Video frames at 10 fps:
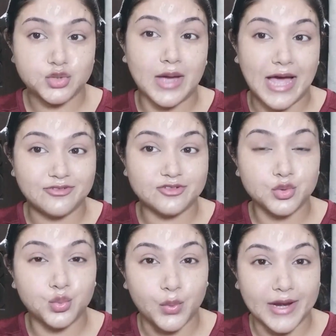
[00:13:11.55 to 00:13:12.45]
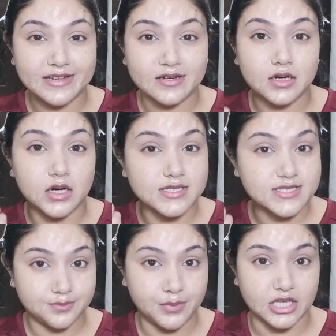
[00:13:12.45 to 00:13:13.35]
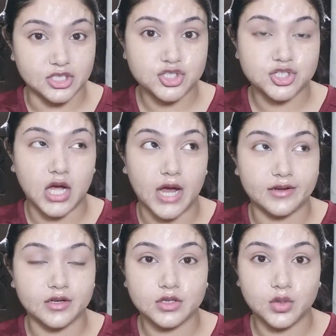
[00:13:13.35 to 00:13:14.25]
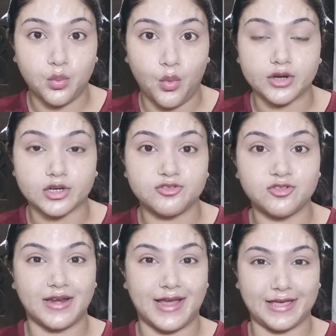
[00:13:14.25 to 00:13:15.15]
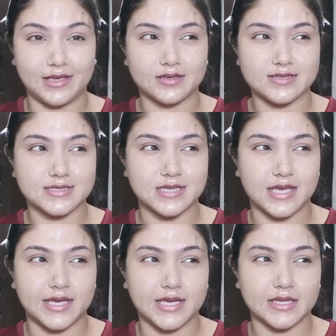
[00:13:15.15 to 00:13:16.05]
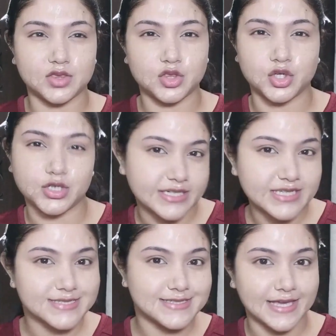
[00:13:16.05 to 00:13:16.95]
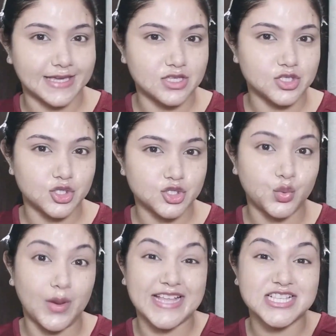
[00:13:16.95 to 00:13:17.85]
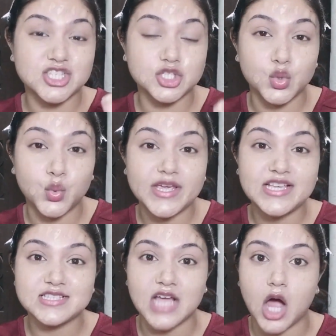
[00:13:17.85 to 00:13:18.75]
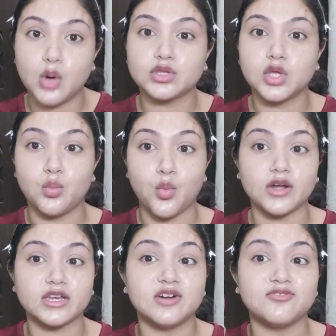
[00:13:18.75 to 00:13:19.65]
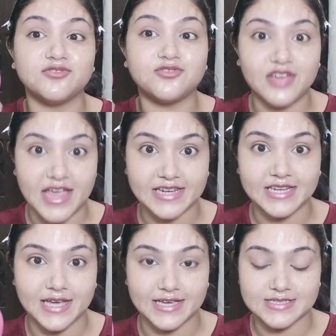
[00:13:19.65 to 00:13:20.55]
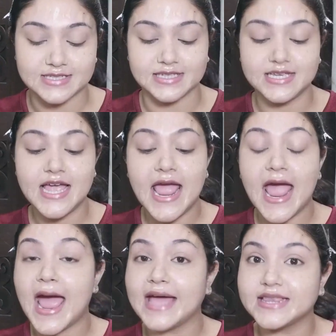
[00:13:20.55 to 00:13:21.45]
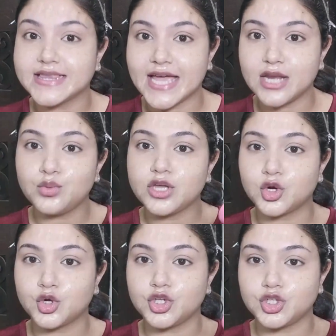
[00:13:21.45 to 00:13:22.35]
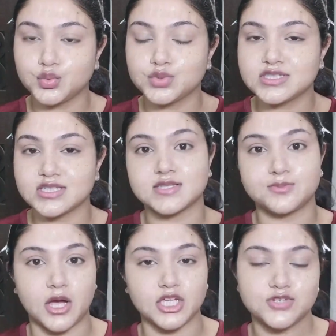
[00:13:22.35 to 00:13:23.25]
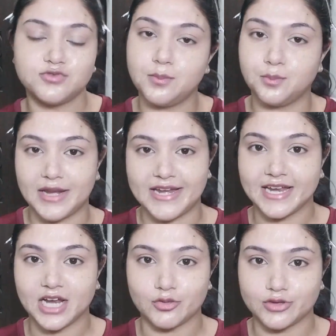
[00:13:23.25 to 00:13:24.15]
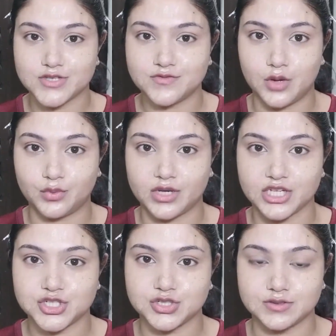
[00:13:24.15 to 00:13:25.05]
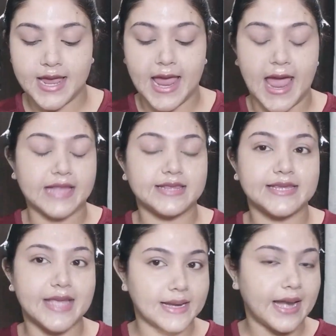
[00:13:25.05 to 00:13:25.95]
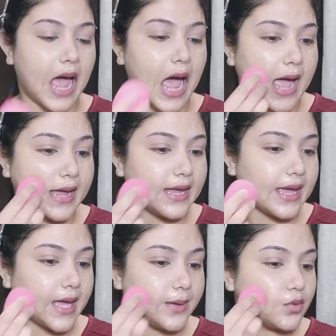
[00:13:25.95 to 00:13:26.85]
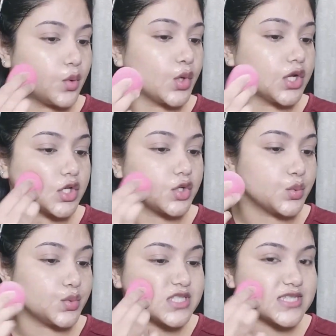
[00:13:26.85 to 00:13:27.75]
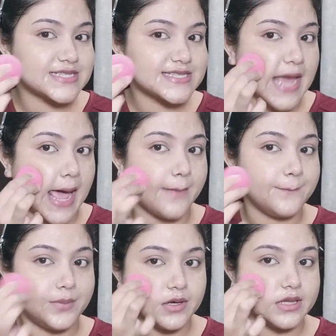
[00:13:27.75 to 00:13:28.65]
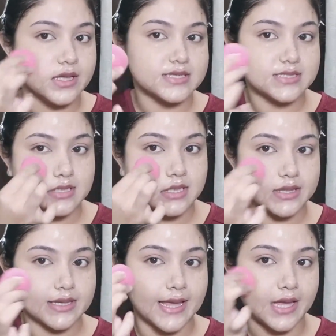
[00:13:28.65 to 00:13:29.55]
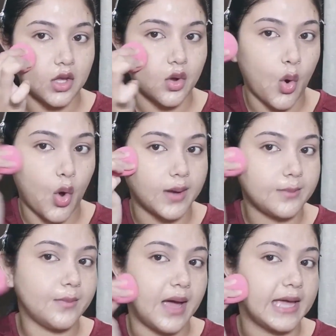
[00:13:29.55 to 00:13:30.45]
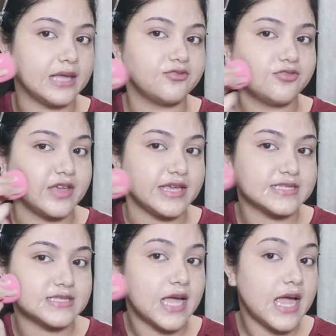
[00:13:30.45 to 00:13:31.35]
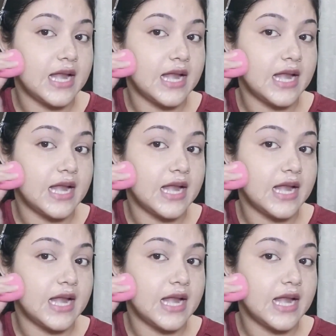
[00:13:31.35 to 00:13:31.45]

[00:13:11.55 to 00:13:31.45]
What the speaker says: You have to wet a sponge under the water for like say 30 seconds or so and squeeze out the water very nicely, and then we are going to use this sponge for blending out this foundation. And then I am going to stamp this thing on my face.